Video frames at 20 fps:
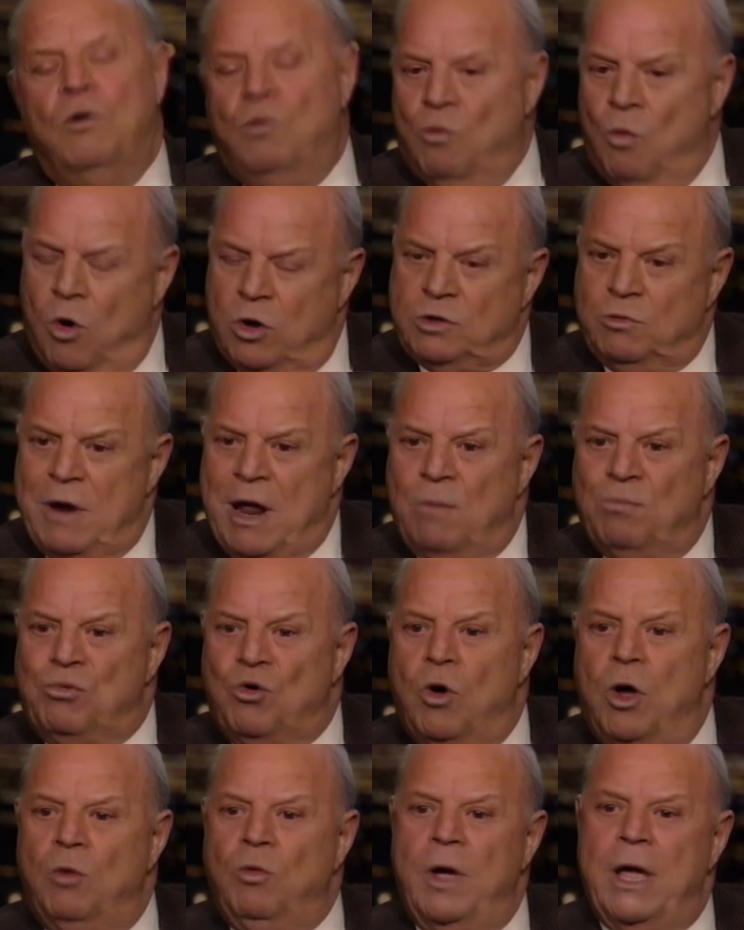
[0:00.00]
walked around
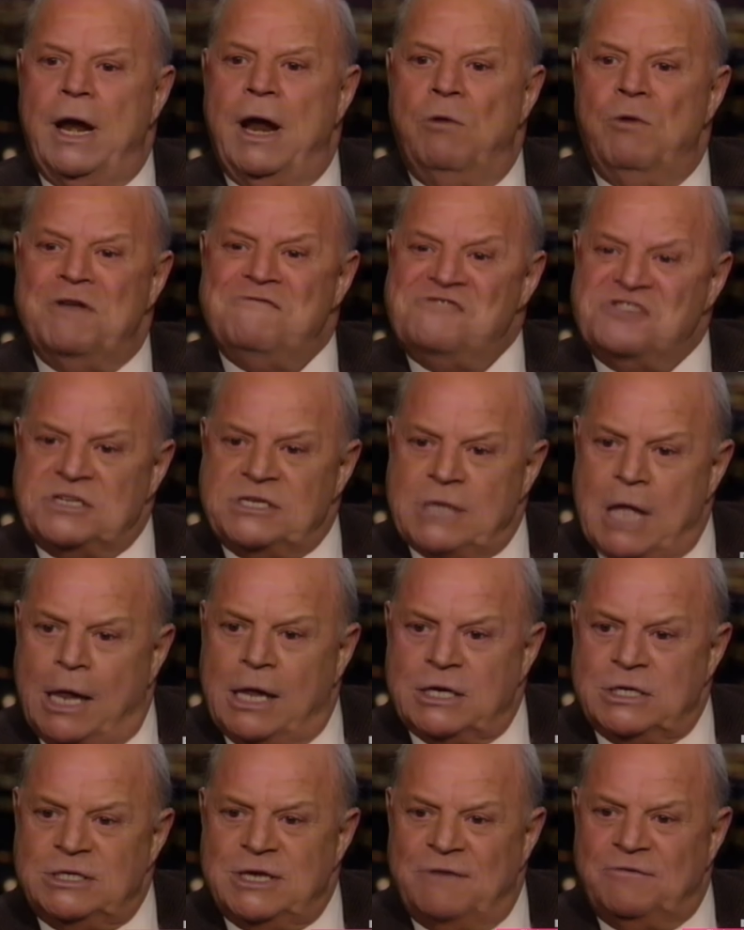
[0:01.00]
Broadway, and I read for
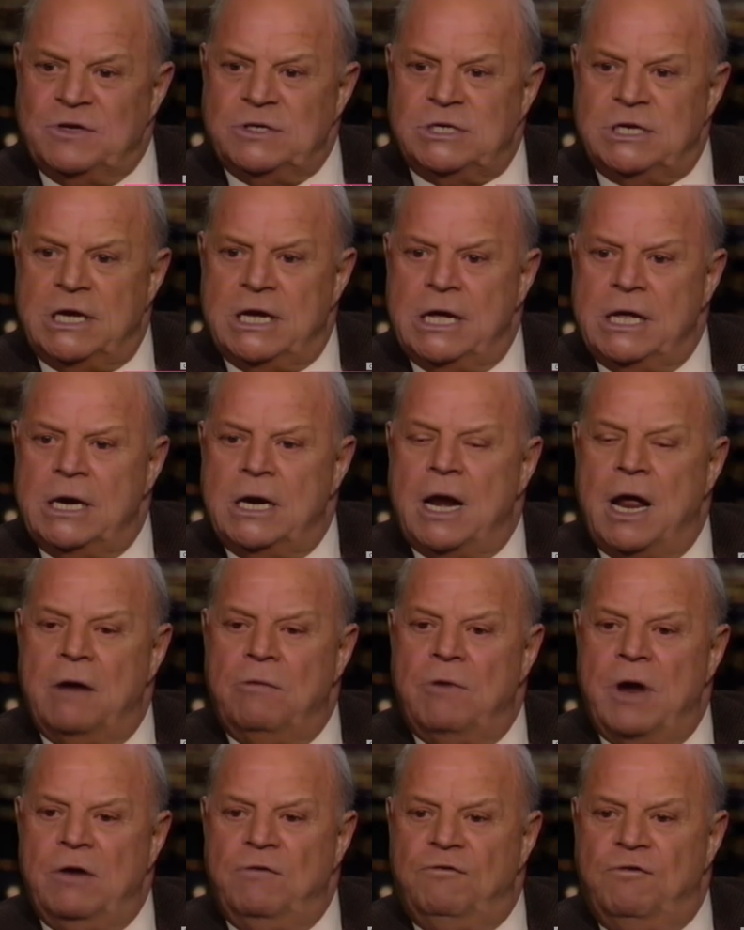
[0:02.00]
Stalag 17, and I
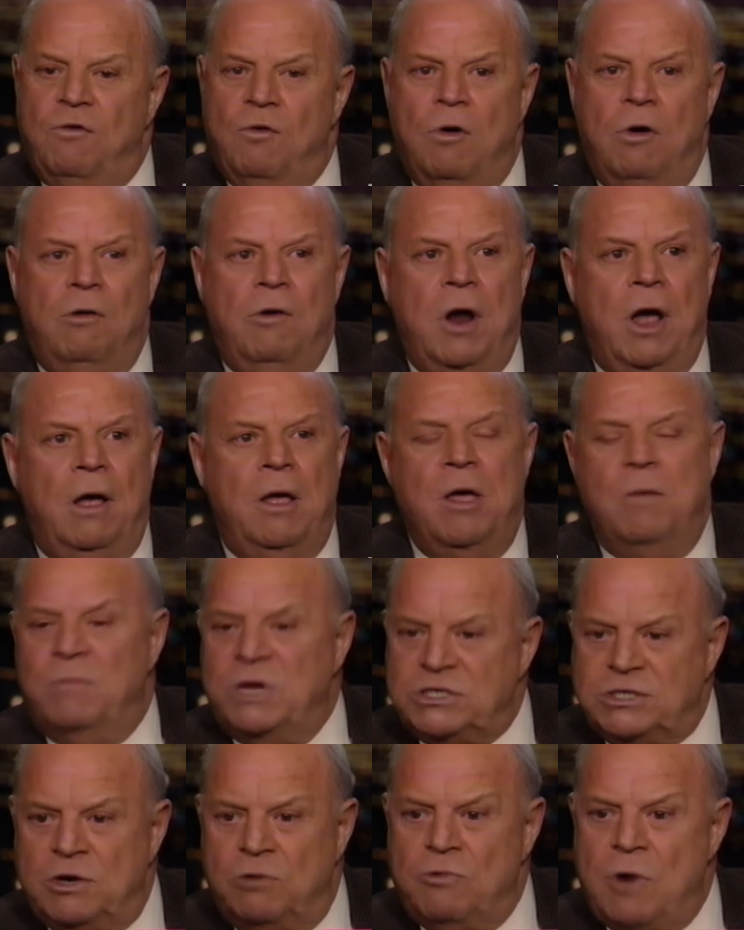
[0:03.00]
read for
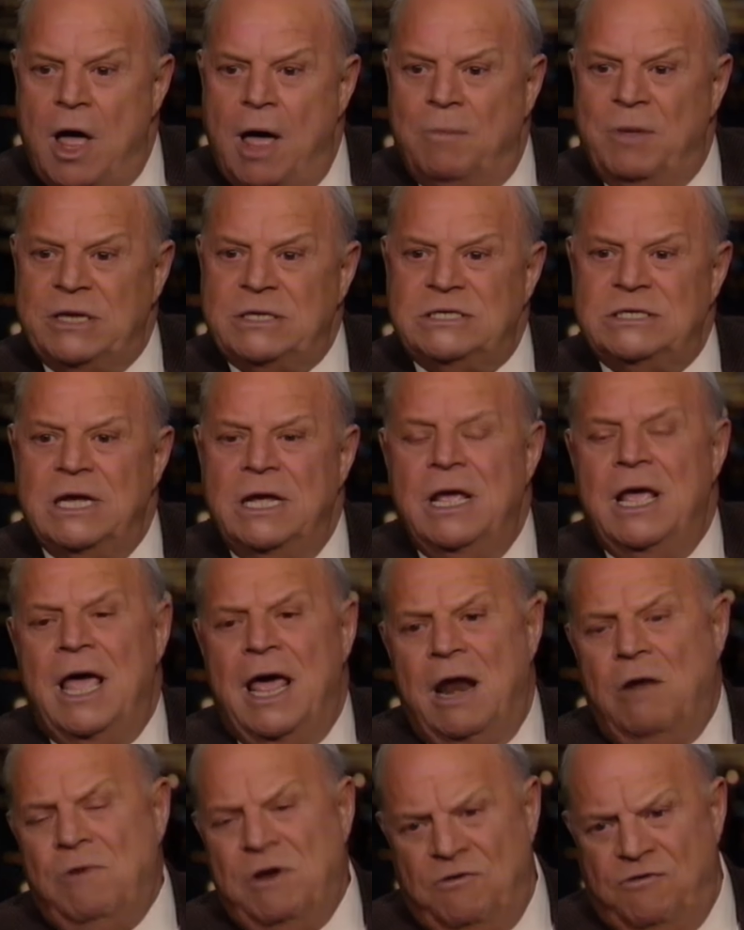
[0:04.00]
Mr. Roberts,
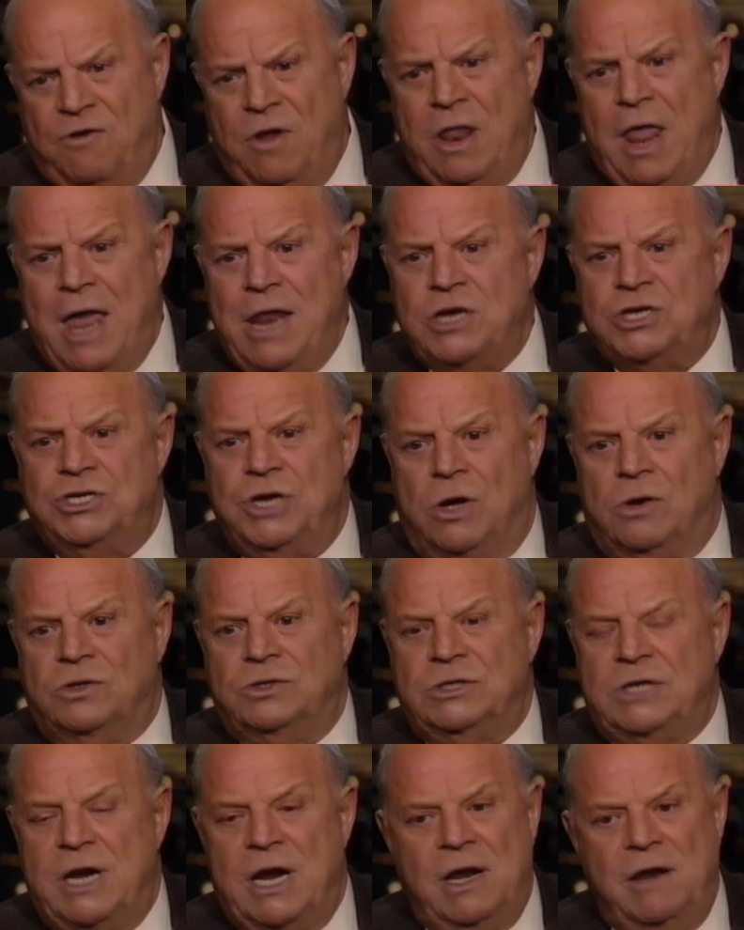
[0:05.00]
and I read for a lot of
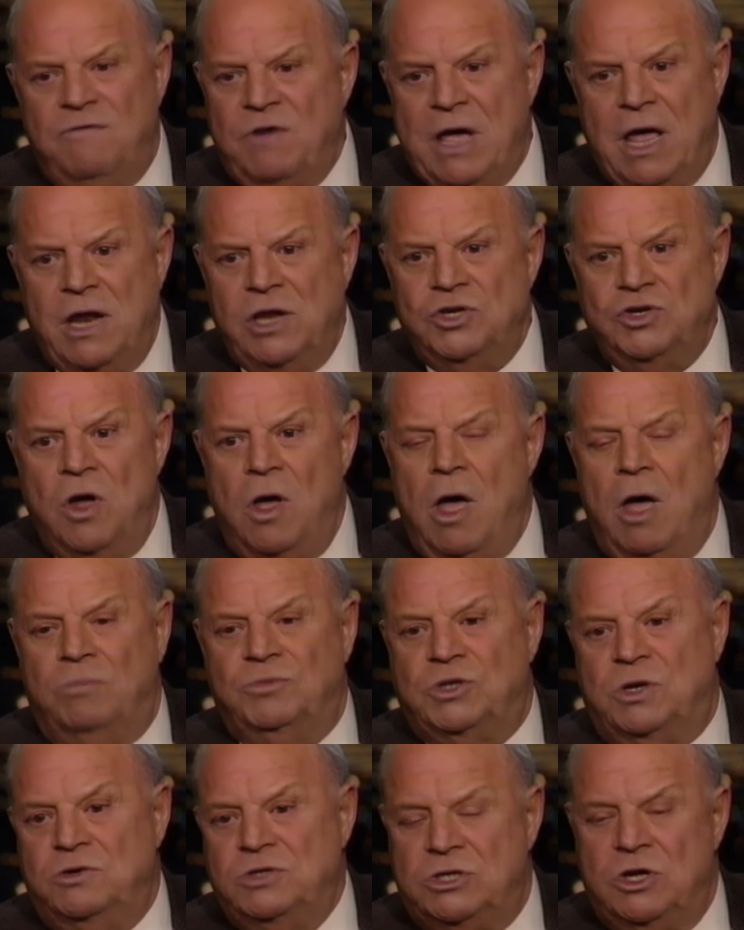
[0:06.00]
shows, and I never got a
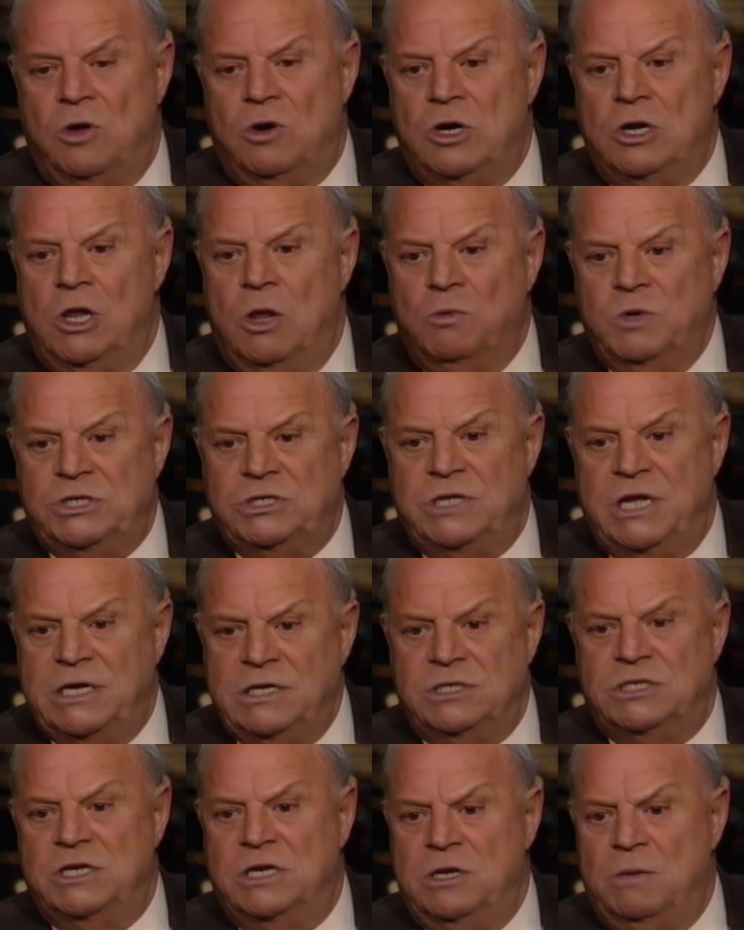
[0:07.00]
job. So I used to go to the Lower East State
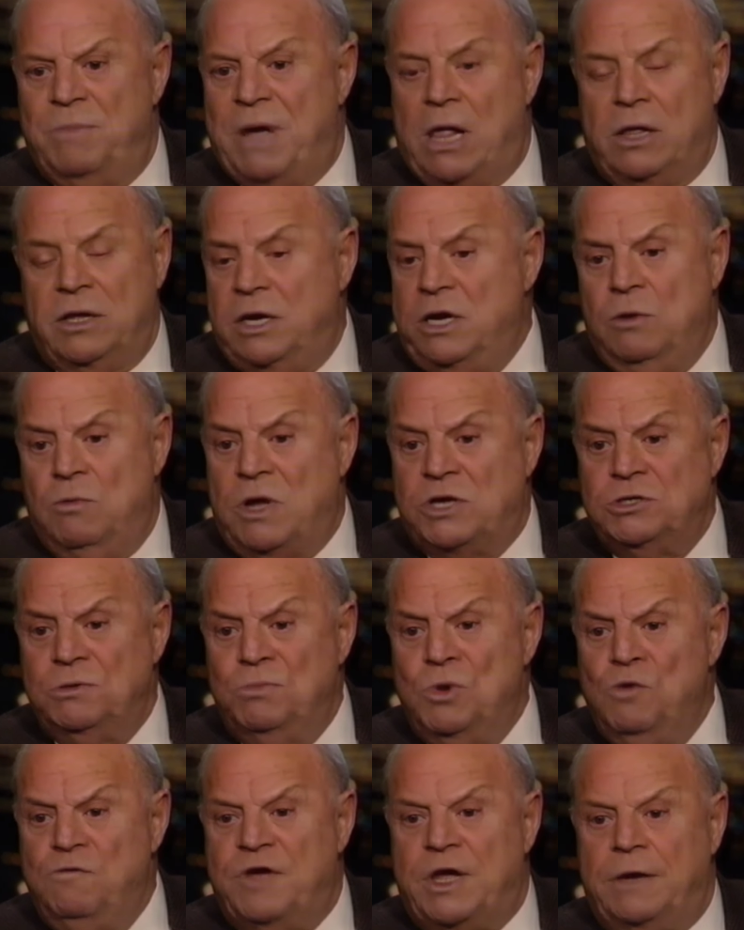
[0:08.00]
and sit in the balcony and watch a
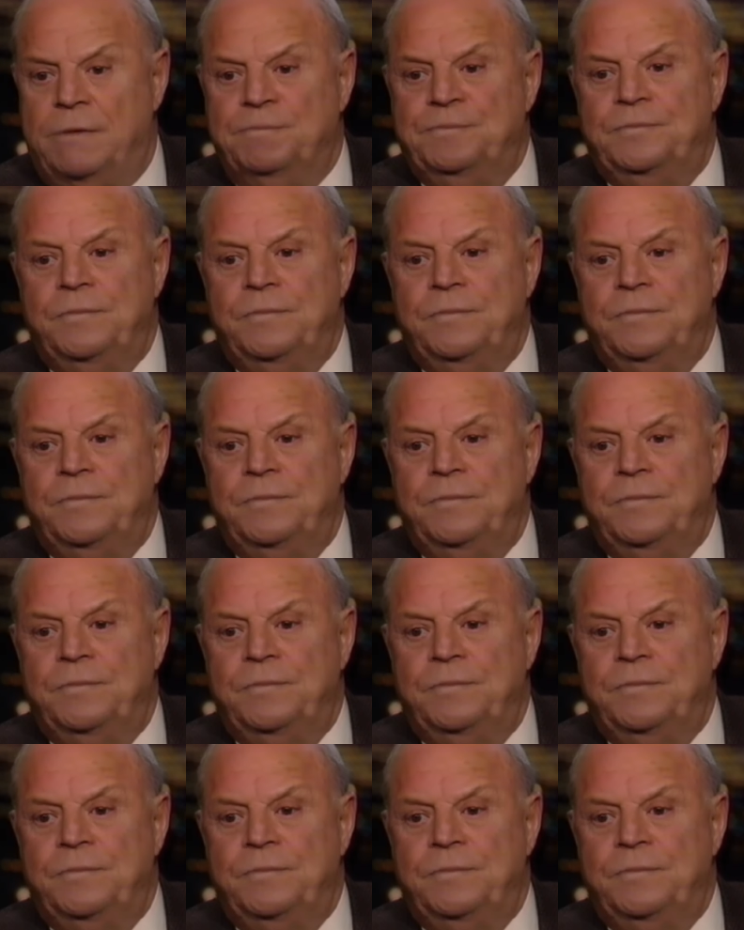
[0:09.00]
movie.